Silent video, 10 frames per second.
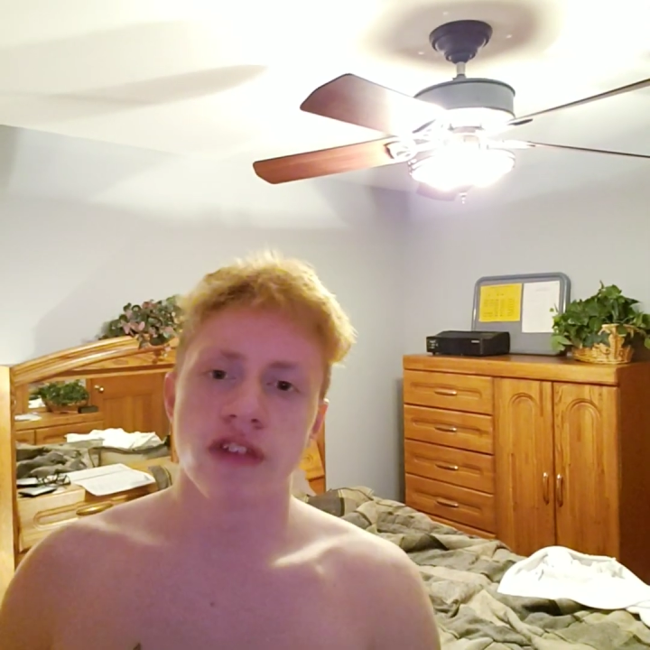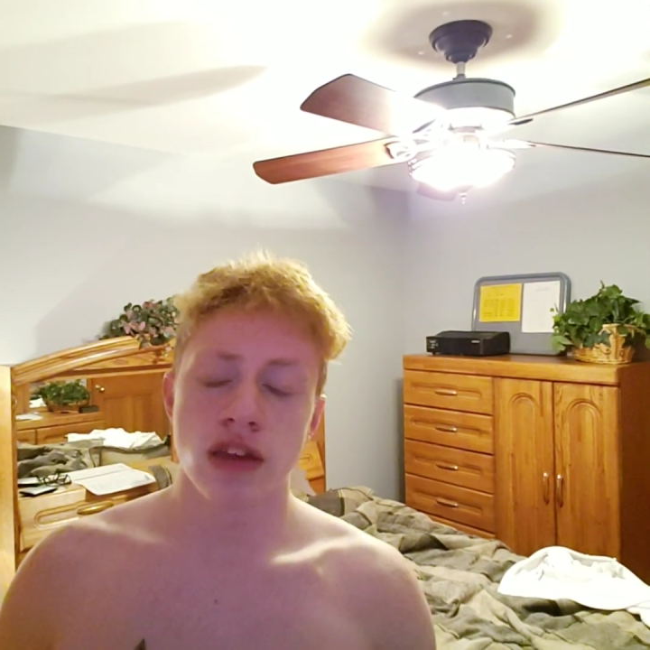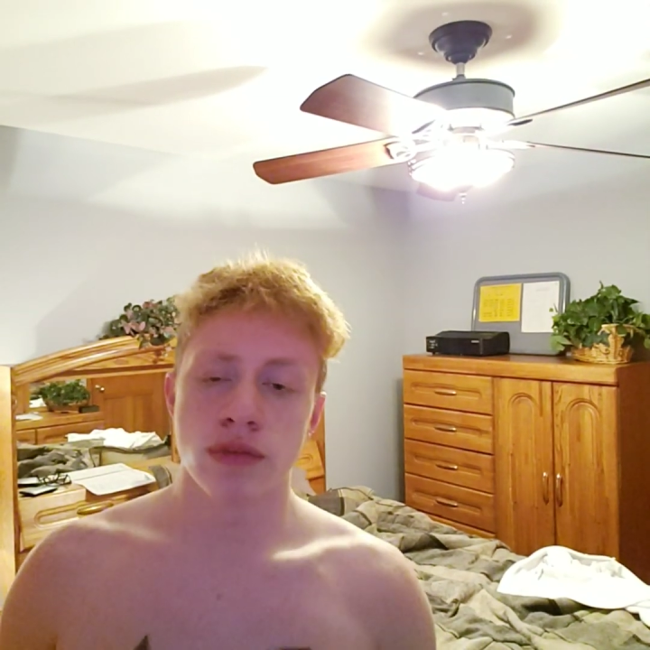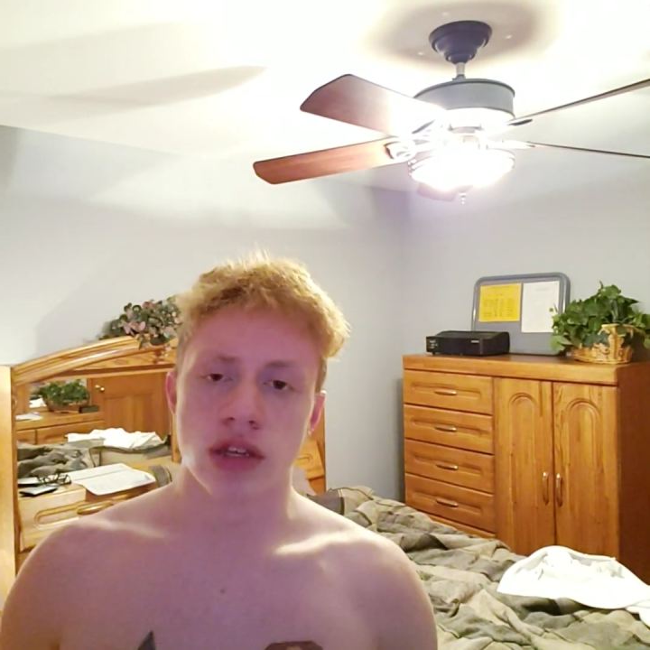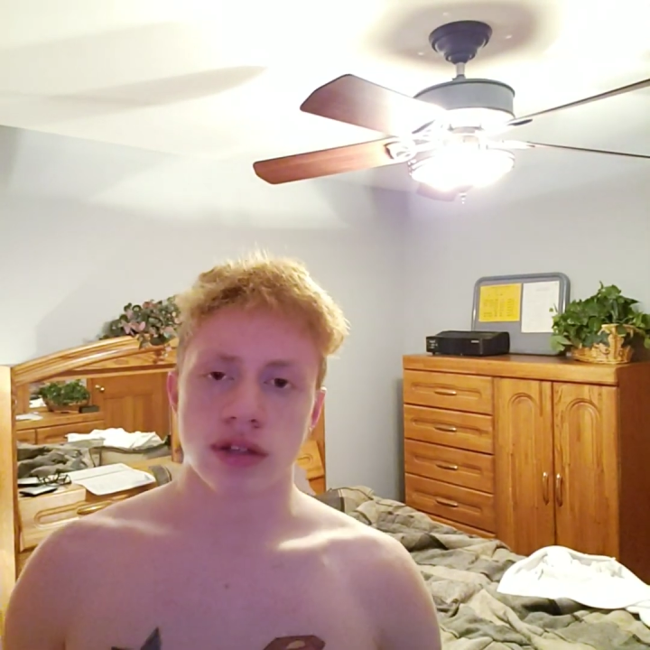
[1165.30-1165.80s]

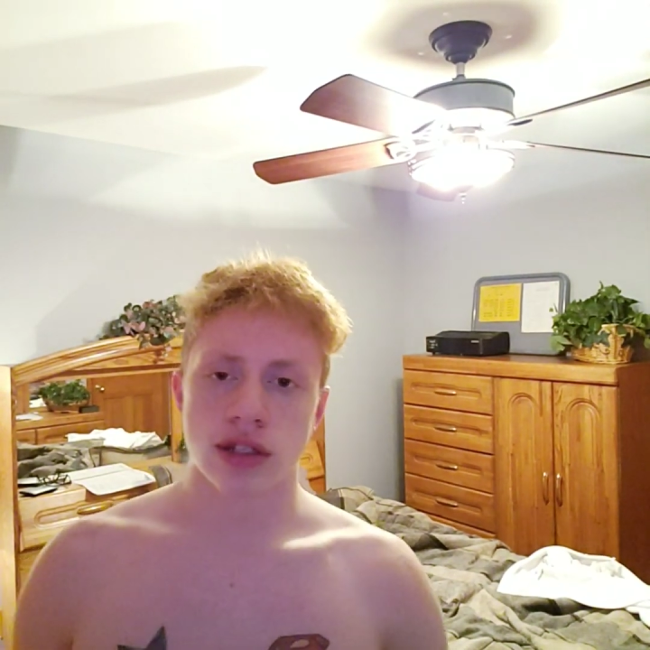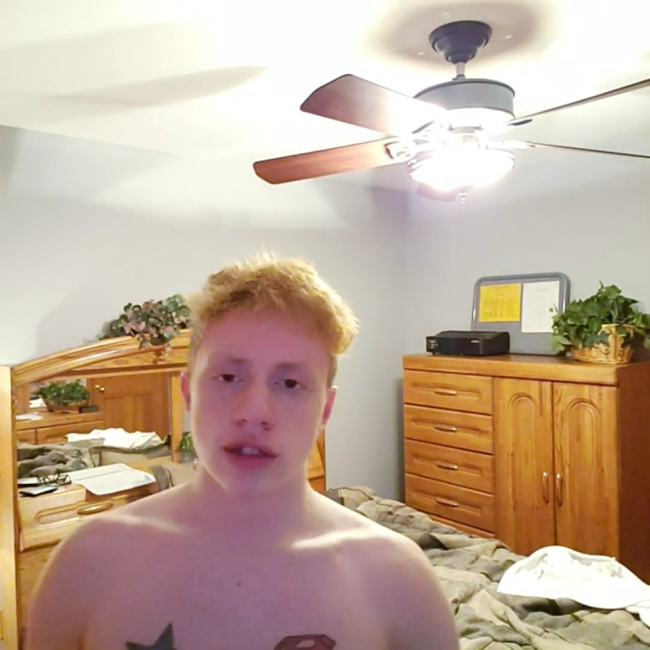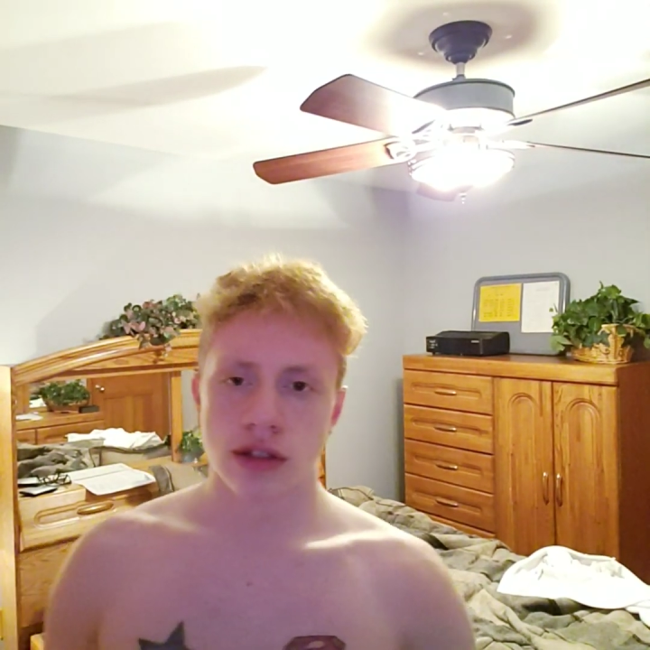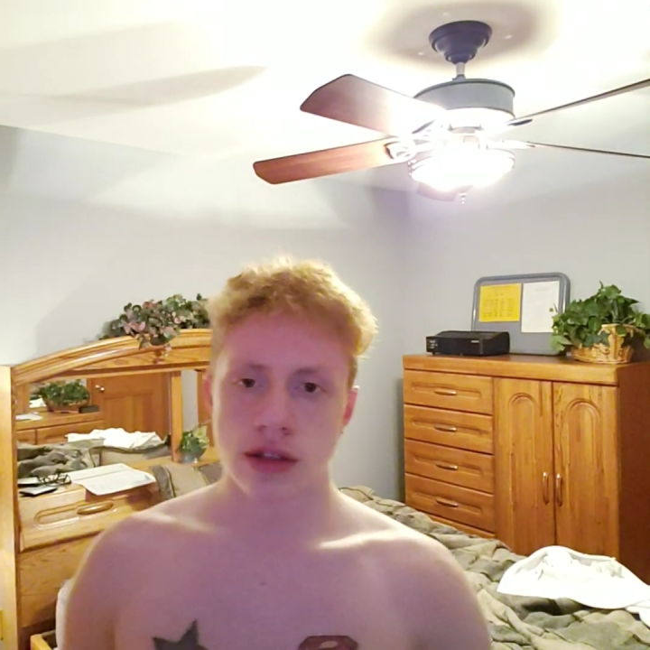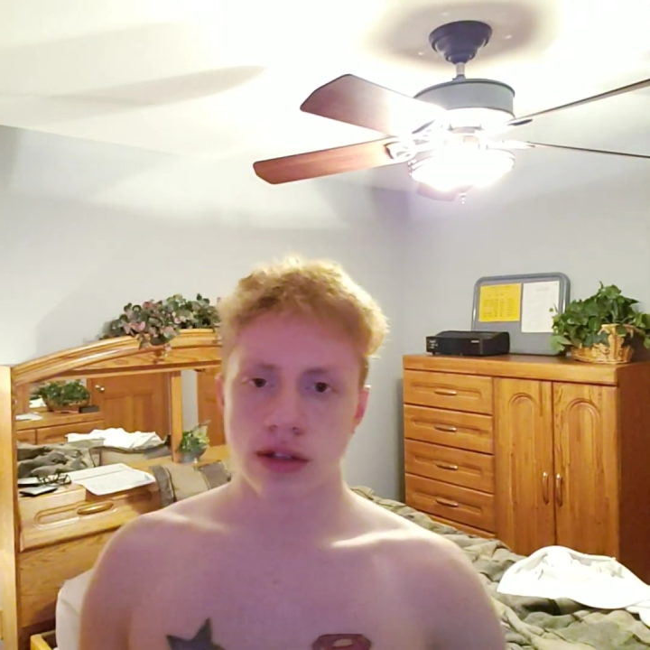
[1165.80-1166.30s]

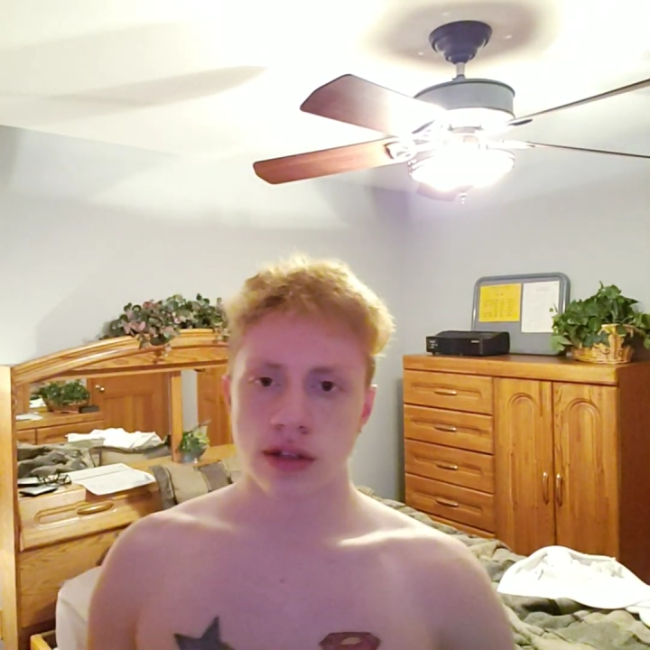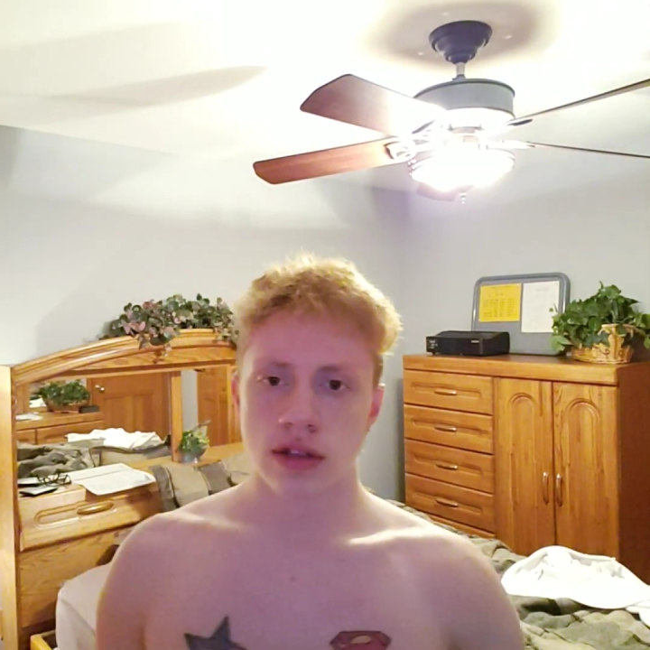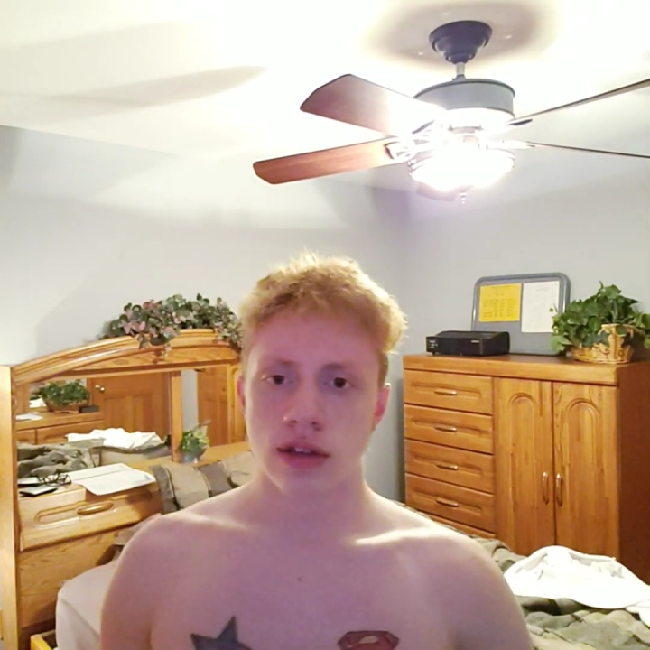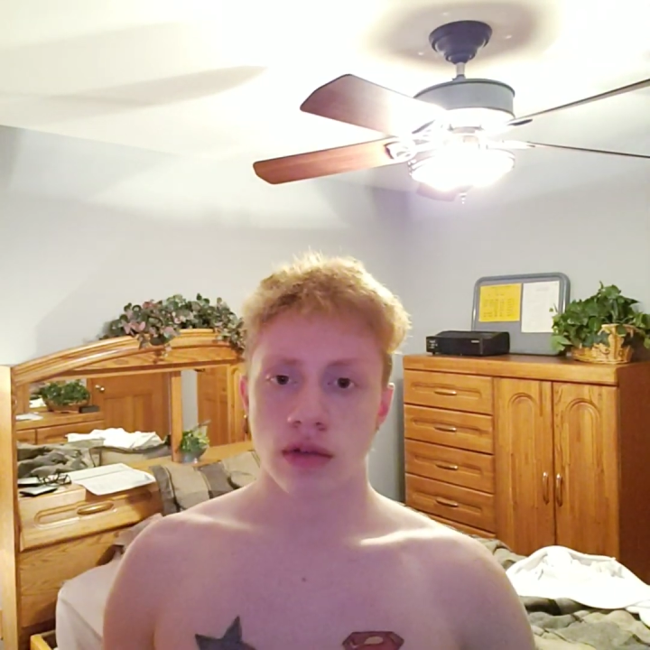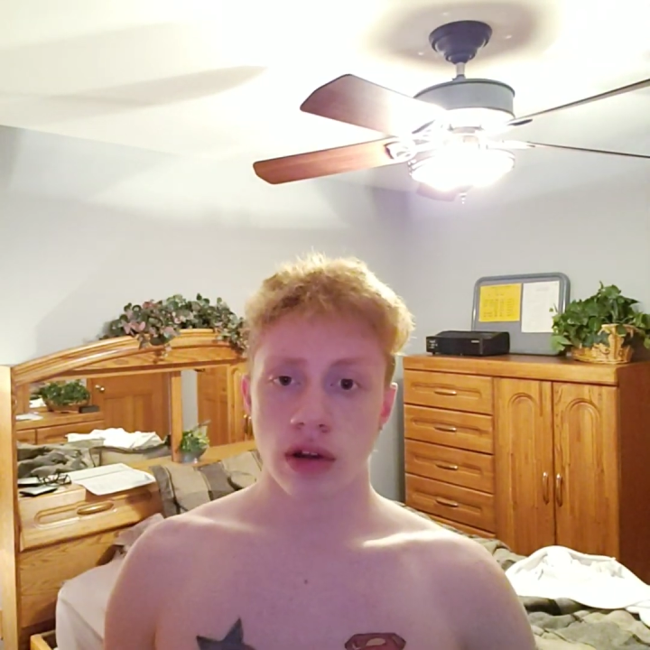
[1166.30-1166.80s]
famous,
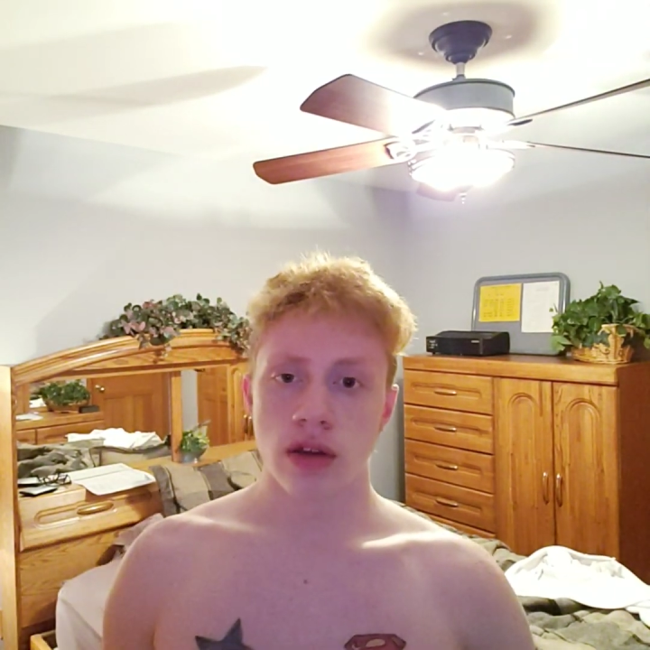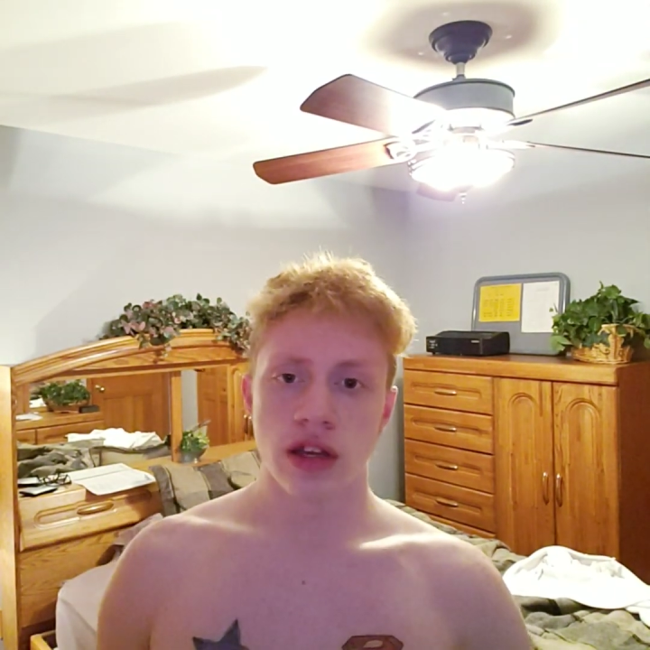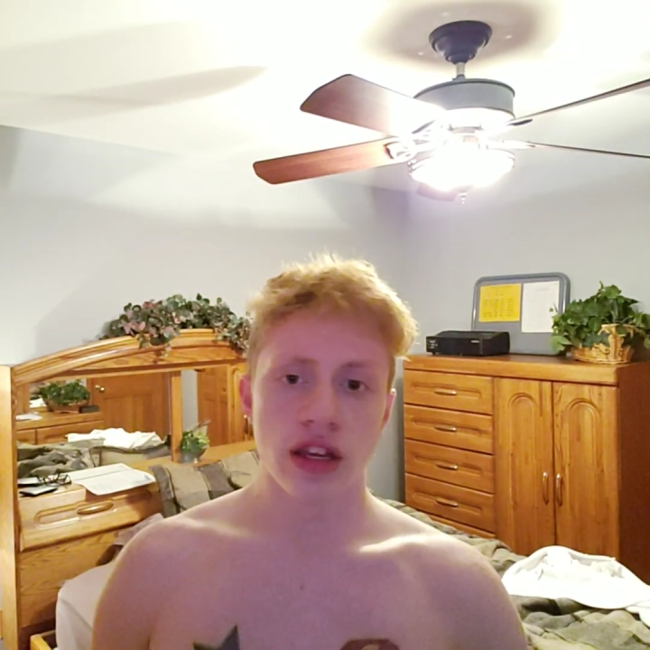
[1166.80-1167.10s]
right?